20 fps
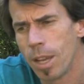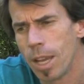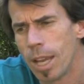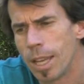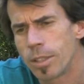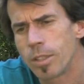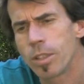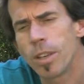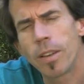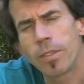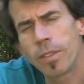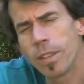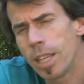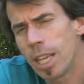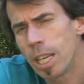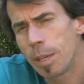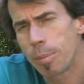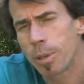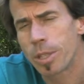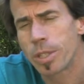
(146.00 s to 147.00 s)
And so after
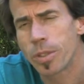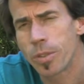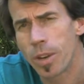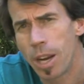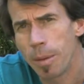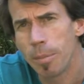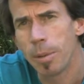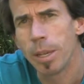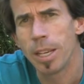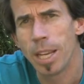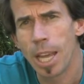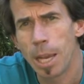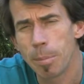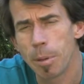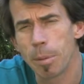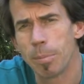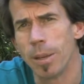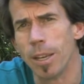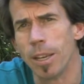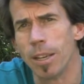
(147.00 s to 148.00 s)
that, he prescribed me an
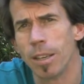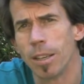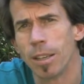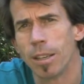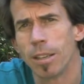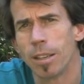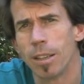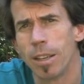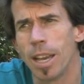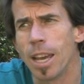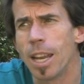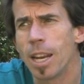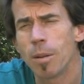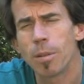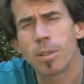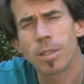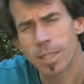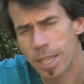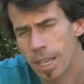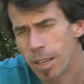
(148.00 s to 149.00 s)
EpiPen, and I
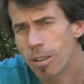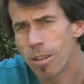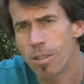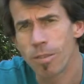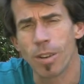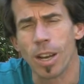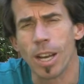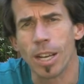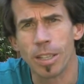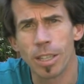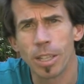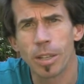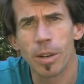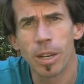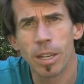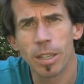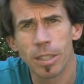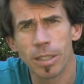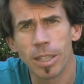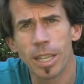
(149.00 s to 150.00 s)
was terrified to go
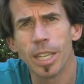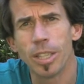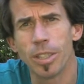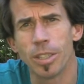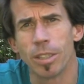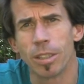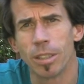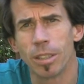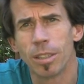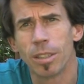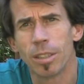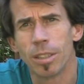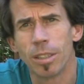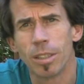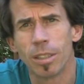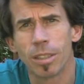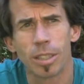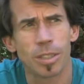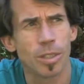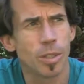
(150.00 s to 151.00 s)
out in nature,
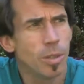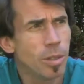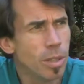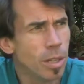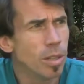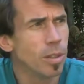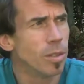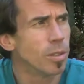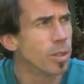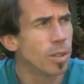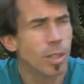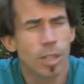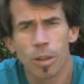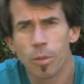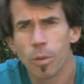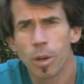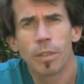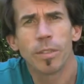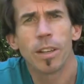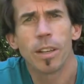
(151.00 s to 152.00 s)
because who knows, or you know,
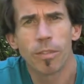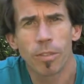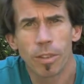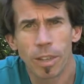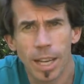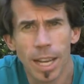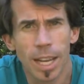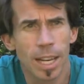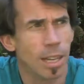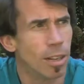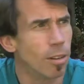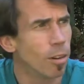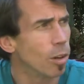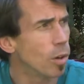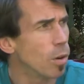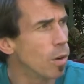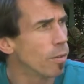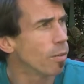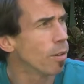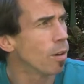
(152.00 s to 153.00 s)
what if I forget it, or
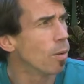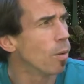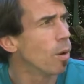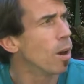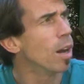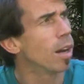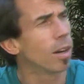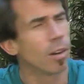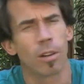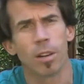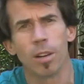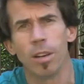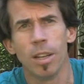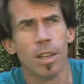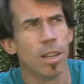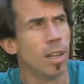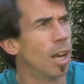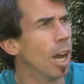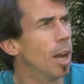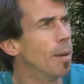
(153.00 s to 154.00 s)
going for a walk, or
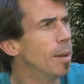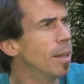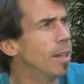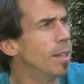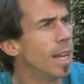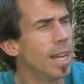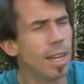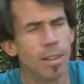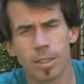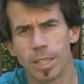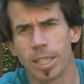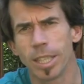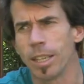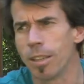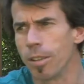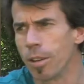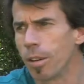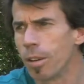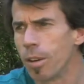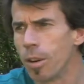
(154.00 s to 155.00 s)
I'm in
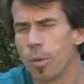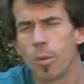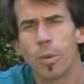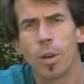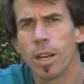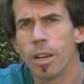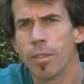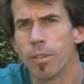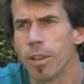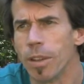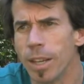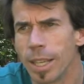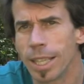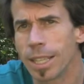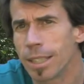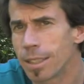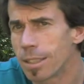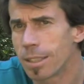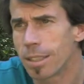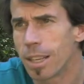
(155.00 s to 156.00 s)
downtown, or wherever, and I
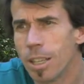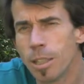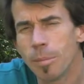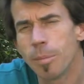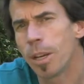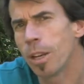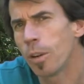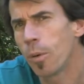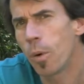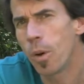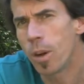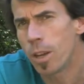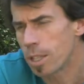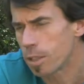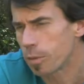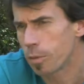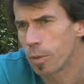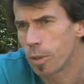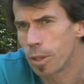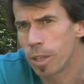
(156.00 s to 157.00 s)
get stung by a
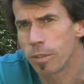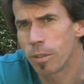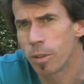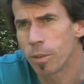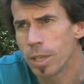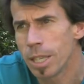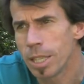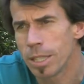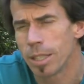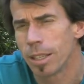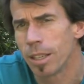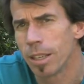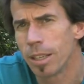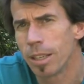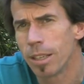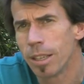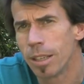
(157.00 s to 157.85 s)
wasp for whatever reason.